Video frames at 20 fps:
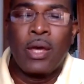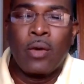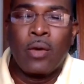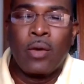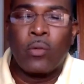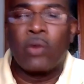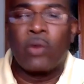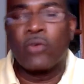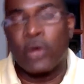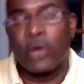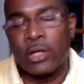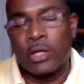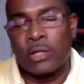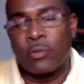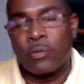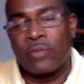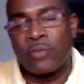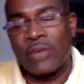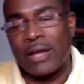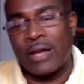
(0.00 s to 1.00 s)
we've heard that
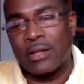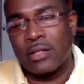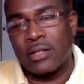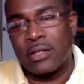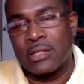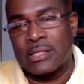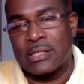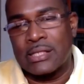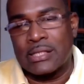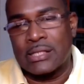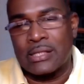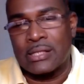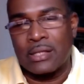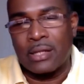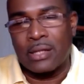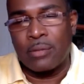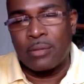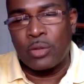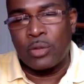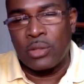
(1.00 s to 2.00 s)
we've had
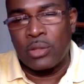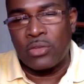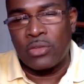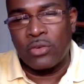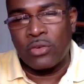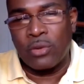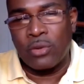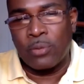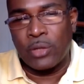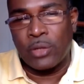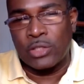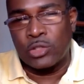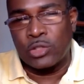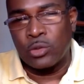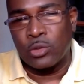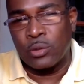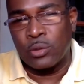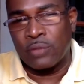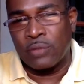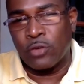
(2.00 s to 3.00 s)
consistently between
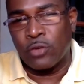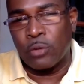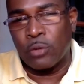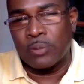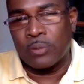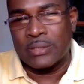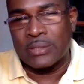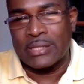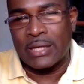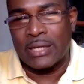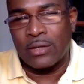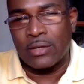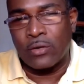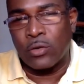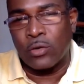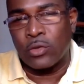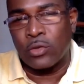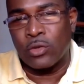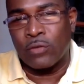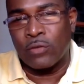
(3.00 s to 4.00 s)
3.2 and 4%
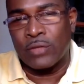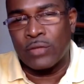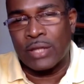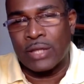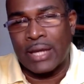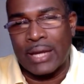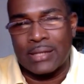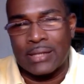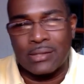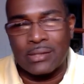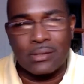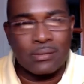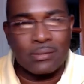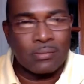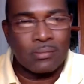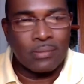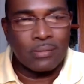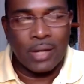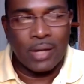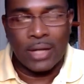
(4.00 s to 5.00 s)
growth over the last,
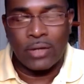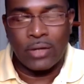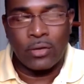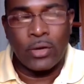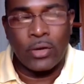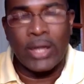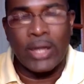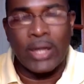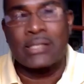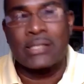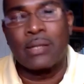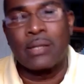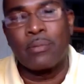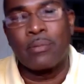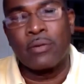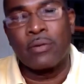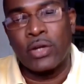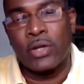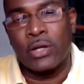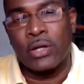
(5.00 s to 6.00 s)
I don't know, X number
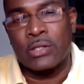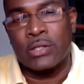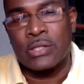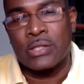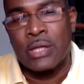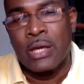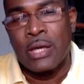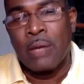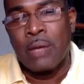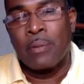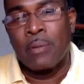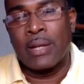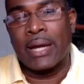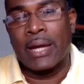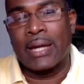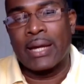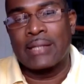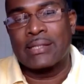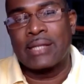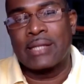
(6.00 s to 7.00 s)
of years. But like
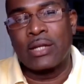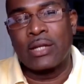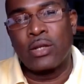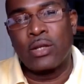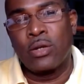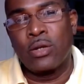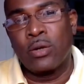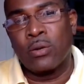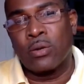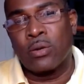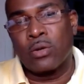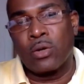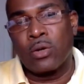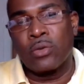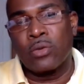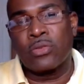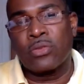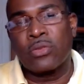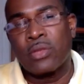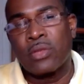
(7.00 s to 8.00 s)
I said, you know,
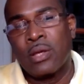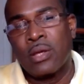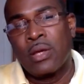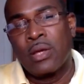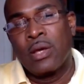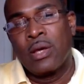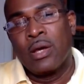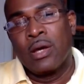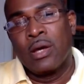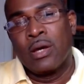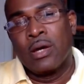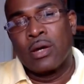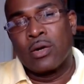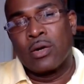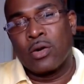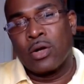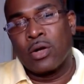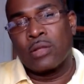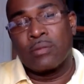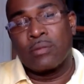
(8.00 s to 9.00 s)
growth,
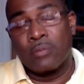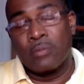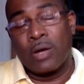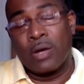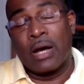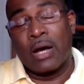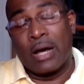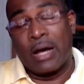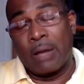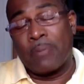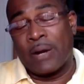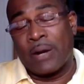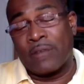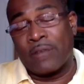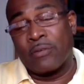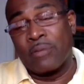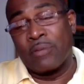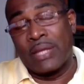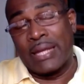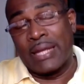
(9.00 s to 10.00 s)
apart
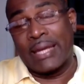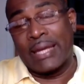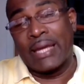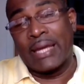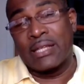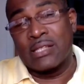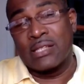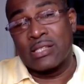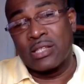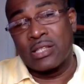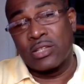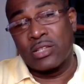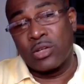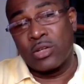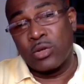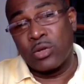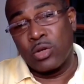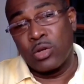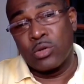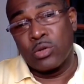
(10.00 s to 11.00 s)
from the indicators that you
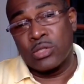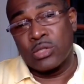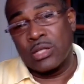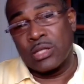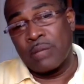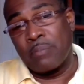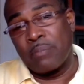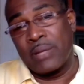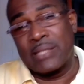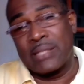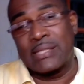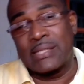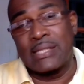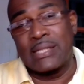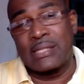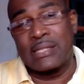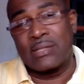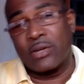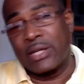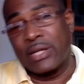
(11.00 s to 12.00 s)
use or the
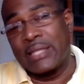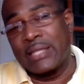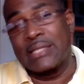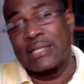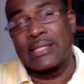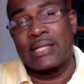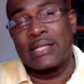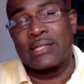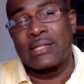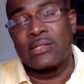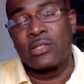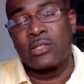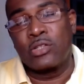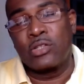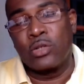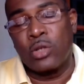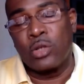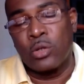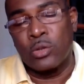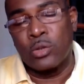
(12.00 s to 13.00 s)
bases or indices that you
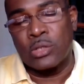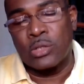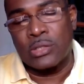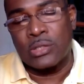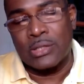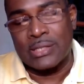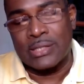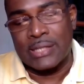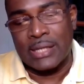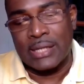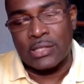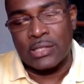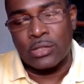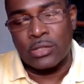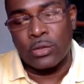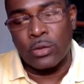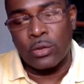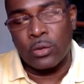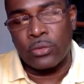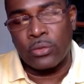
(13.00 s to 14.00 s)
use to assess
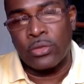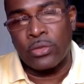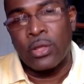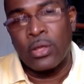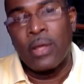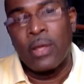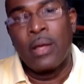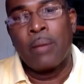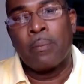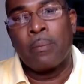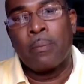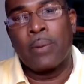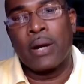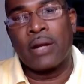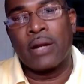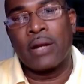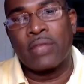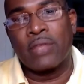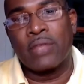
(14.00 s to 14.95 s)
growth, part